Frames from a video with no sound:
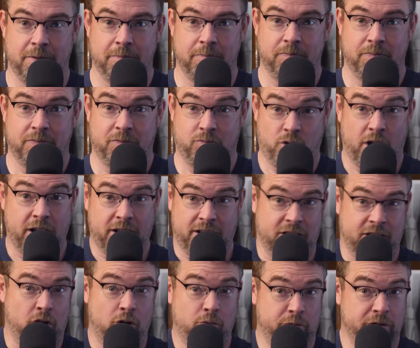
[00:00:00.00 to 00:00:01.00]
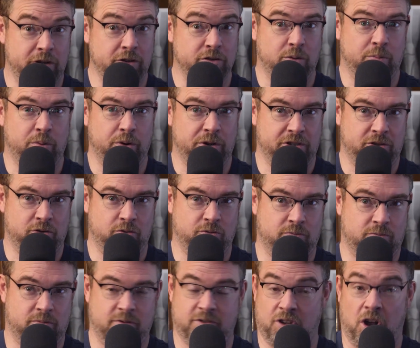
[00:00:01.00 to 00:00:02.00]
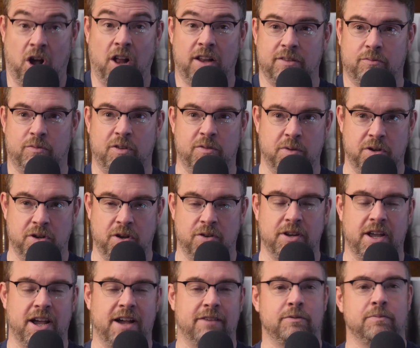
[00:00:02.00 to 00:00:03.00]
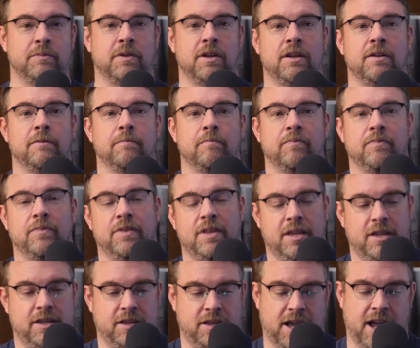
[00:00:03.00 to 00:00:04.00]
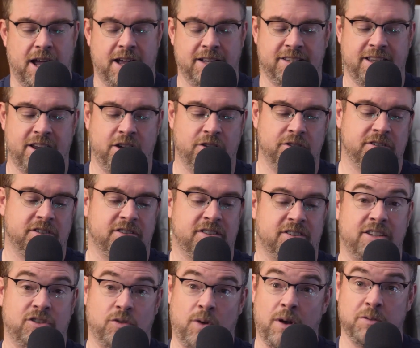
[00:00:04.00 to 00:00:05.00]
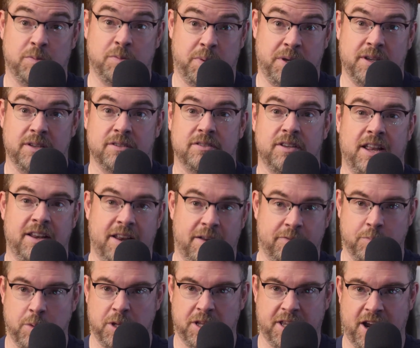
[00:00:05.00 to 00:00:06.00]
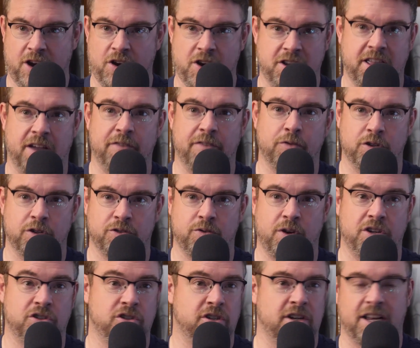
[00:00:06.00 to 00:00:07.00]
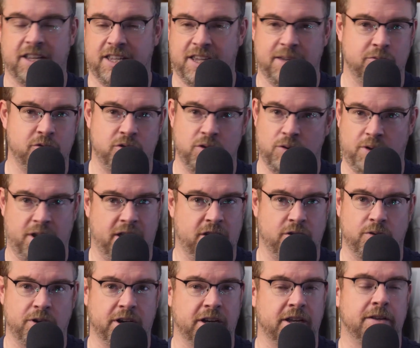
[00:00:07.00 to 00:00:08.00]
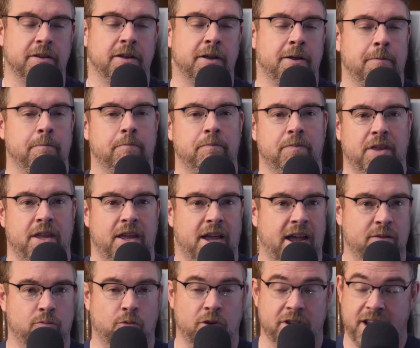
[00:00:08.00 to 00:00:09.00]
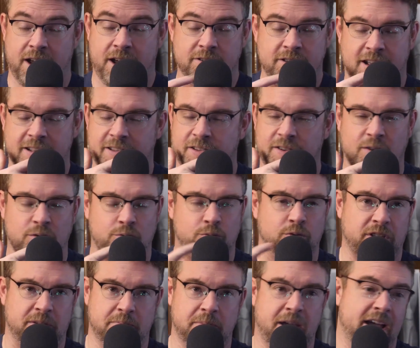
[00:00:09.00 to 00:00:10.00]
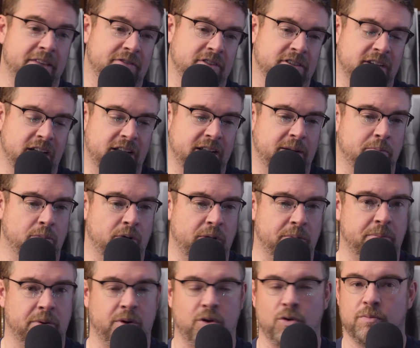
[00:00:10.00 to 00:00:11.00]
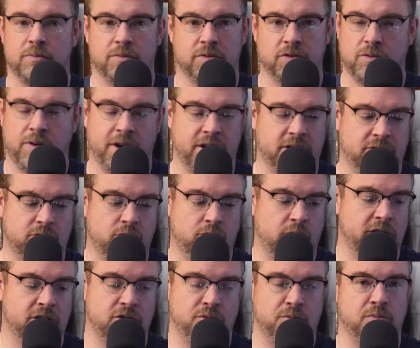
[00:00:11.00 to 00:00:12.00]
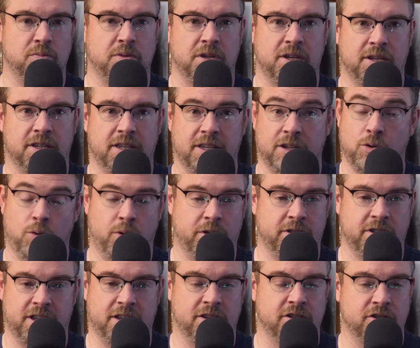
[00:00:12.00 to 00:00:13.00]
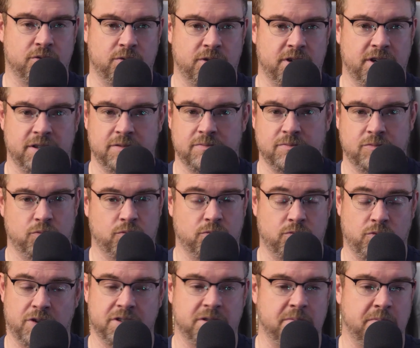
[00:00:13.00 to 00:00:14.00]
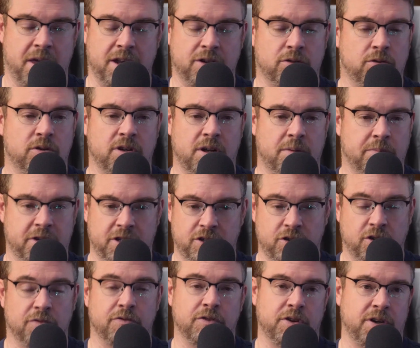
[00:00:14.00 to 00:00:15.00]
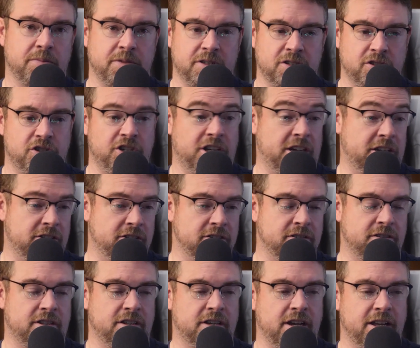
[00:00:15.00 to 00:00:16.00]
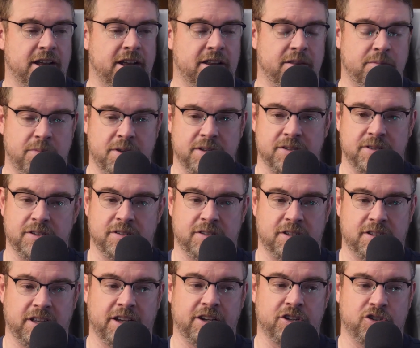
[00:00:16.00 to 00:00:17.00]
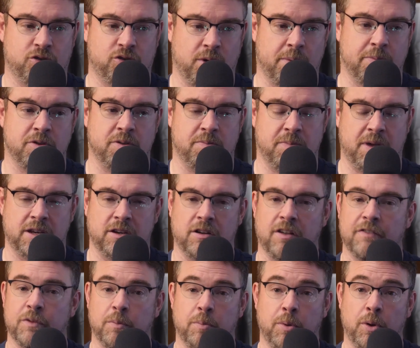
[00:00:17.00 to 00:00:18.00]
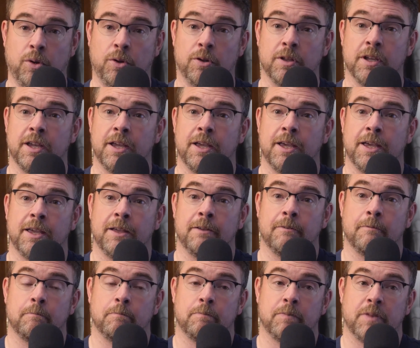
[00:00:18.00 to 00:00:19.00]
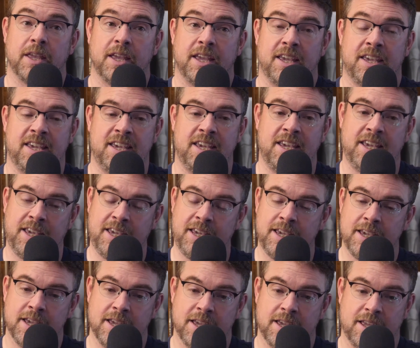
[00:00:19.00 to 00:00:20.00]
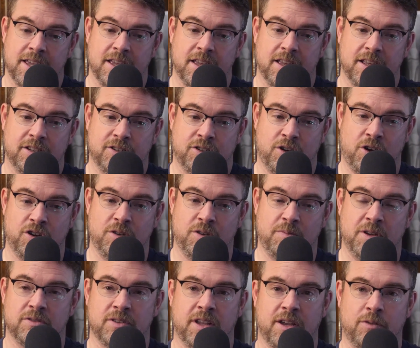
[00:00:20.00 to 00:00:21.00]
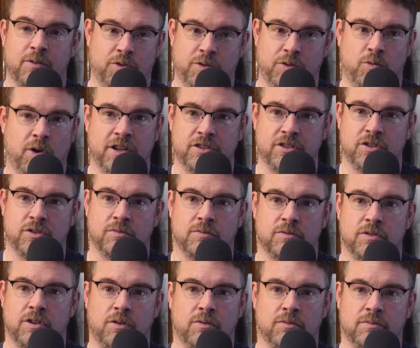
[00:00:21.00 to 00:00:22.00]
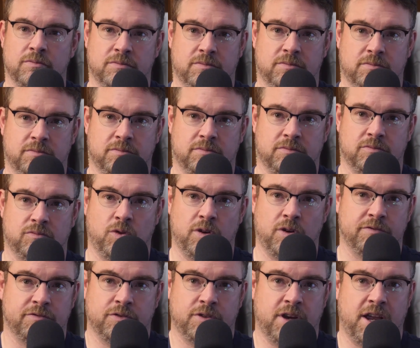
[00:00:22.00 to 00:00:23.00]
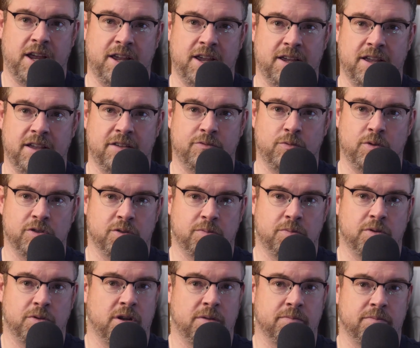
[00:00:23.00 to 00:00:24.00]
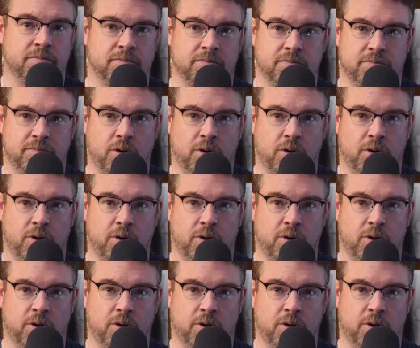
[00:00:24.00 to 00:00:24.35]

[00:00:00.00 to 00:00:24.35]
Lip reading: right? And our reels are pretty solid. We've been known to have them. Mm-hmm. I say all this to say, so I was pissed, and I've been carrying that frustration. I keep entering it. And one day I was out there, and I was really mad. And this guy named Brent Pope, great human being. He quit the industry. He runs a medical company. Good for him. He's a genius. He got out of the business. He's like a stripper that made it off the pole. He turned to me and was like, well, then why don't you go run for AAF? Why don't you become part of the